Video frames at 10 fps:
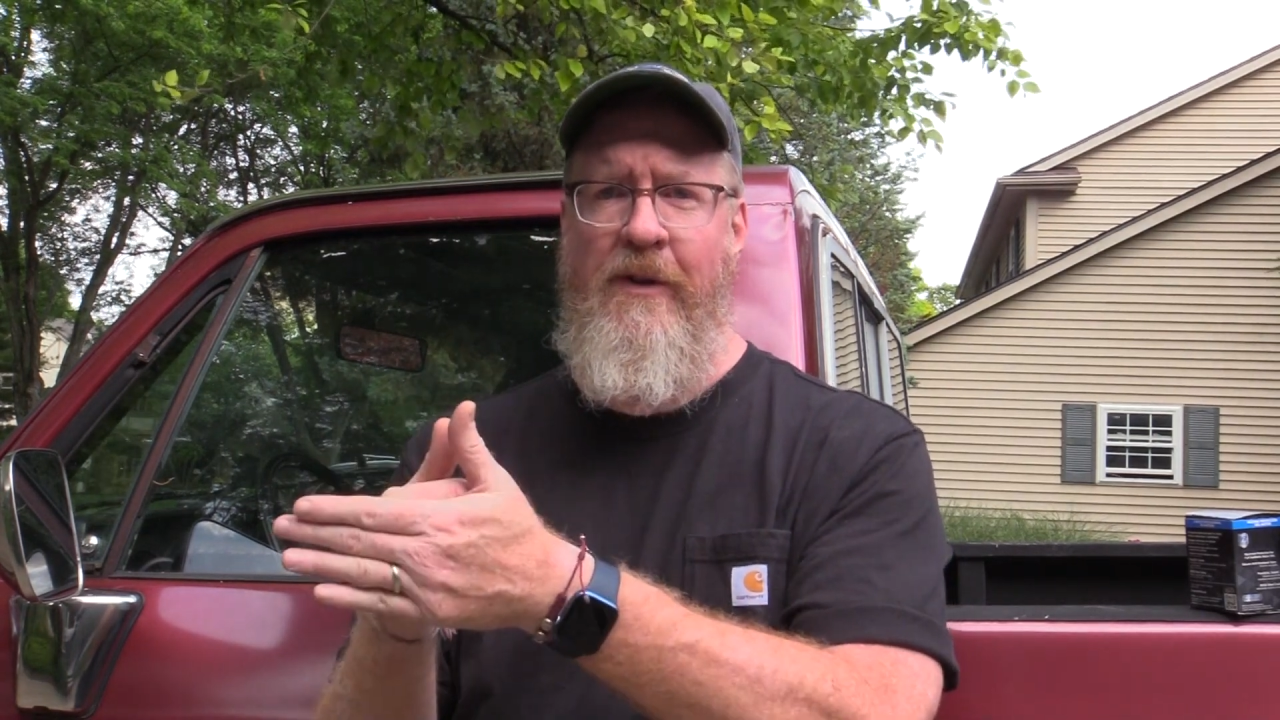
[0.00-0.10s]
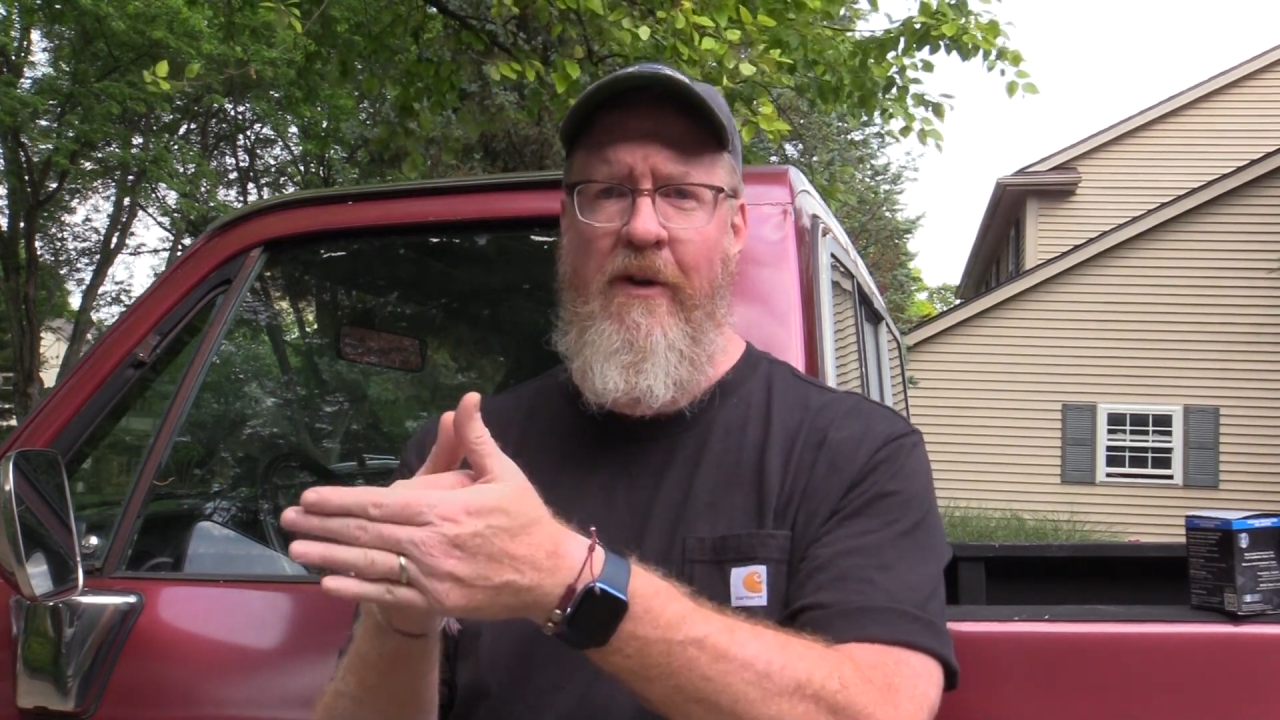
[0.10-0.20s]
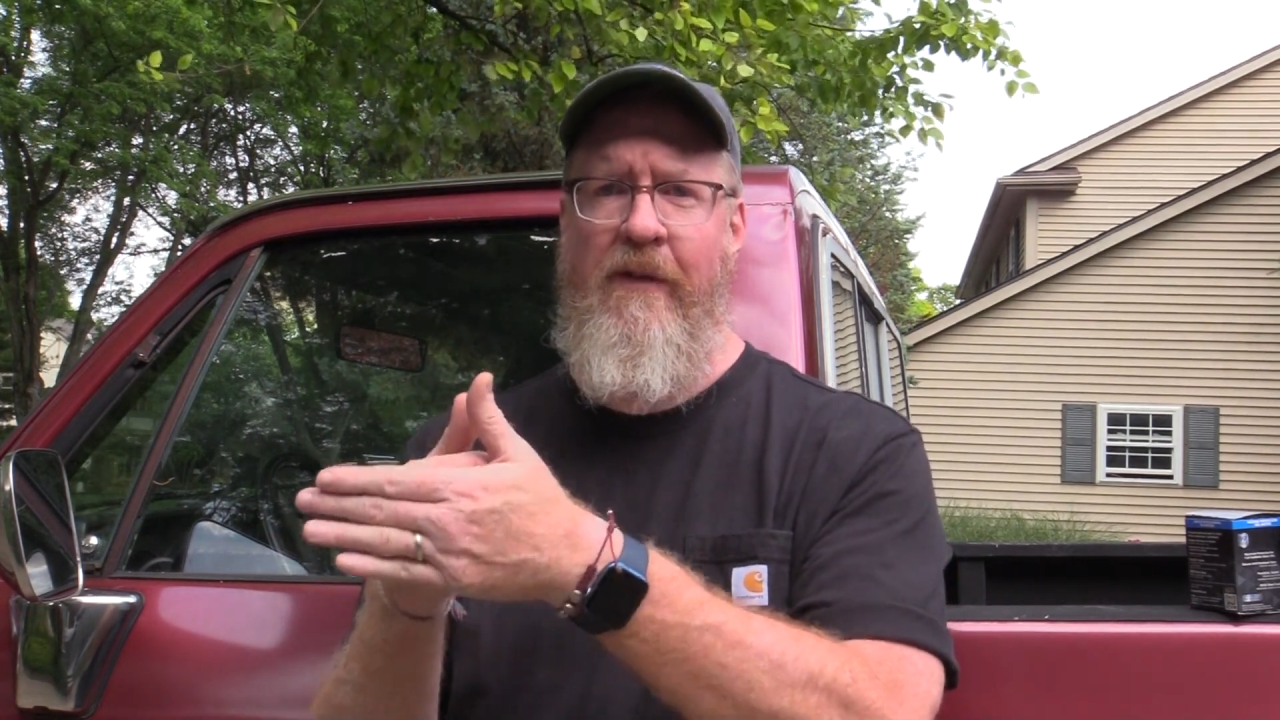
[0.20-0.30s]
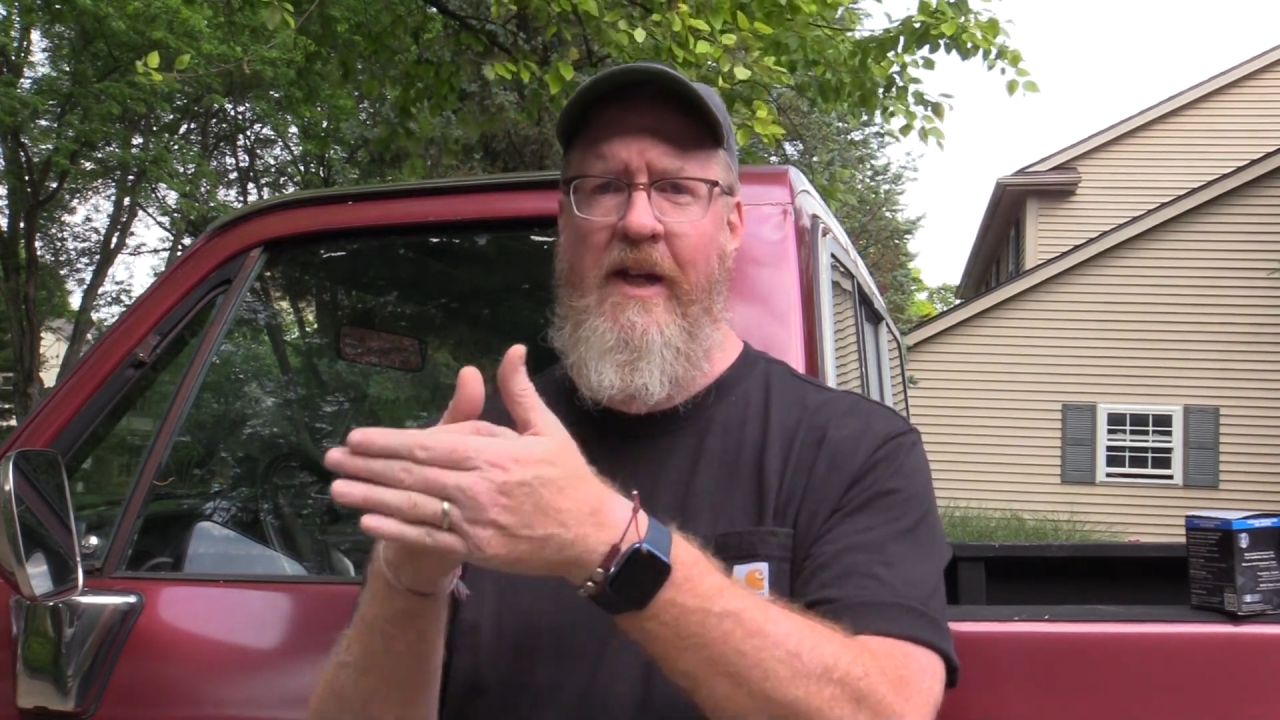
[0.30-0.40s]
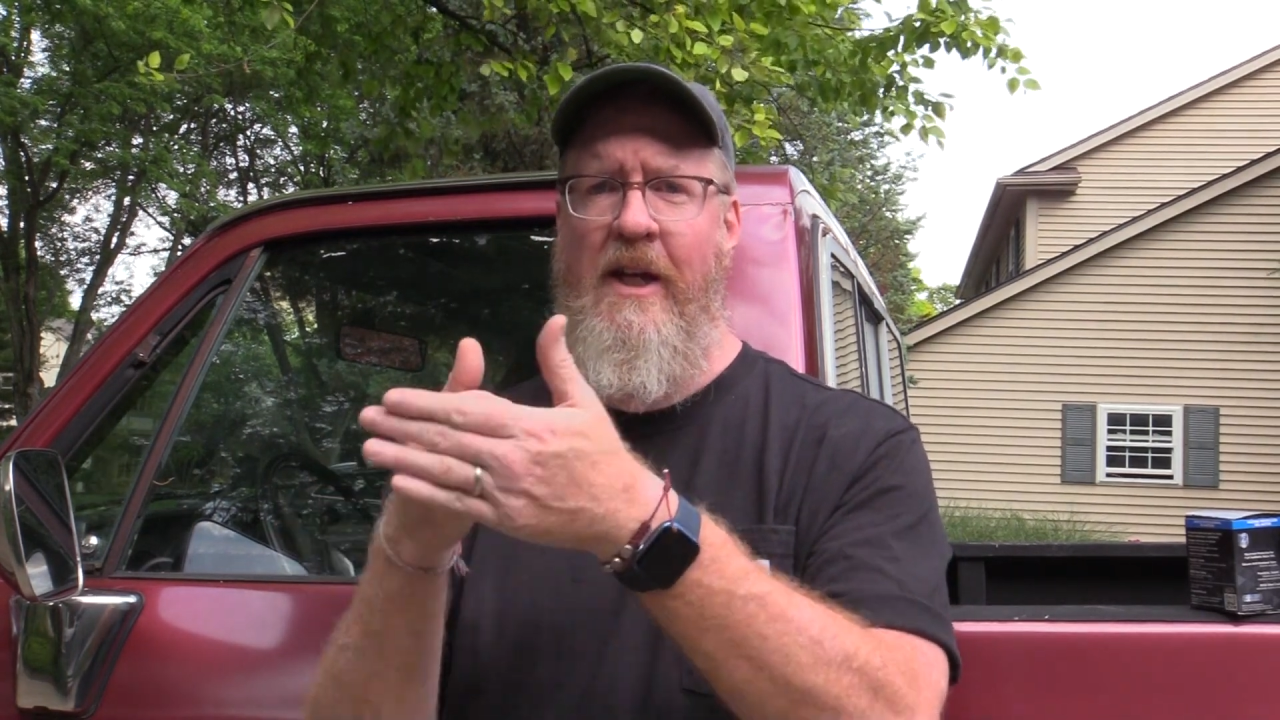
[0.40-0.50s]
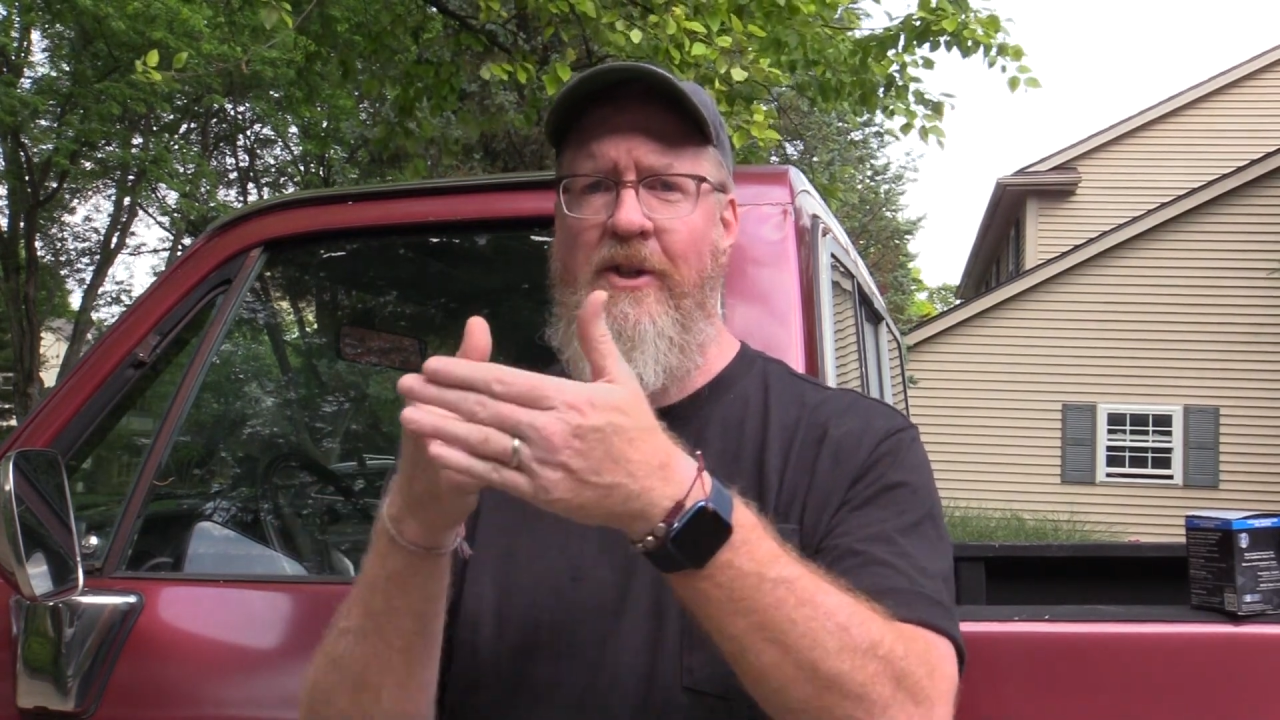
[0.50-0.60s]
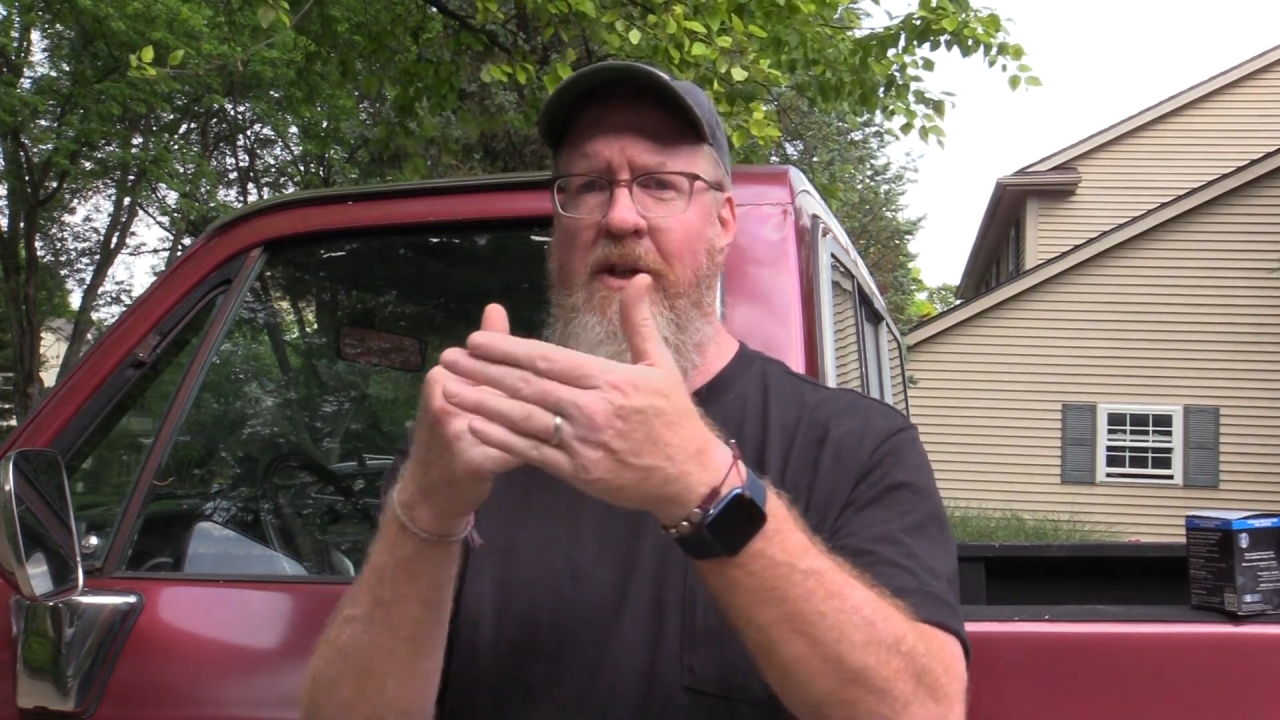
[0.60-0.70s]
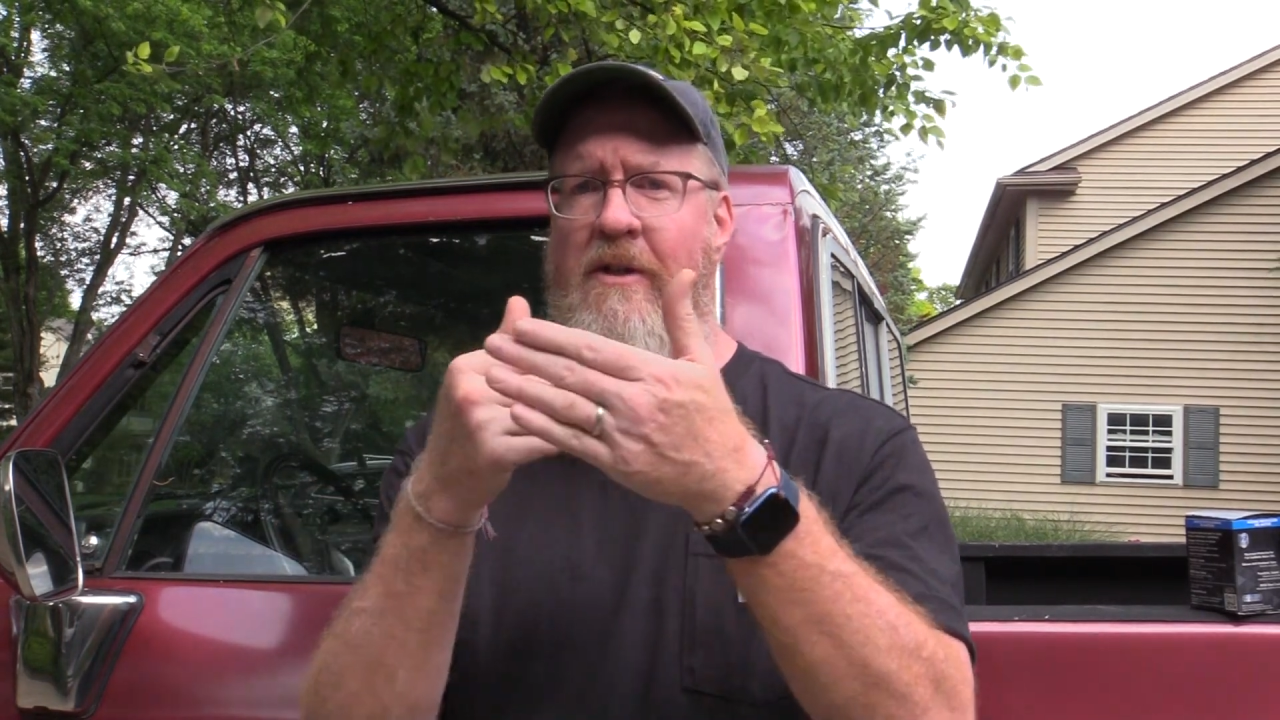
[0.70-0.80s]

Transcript: a notification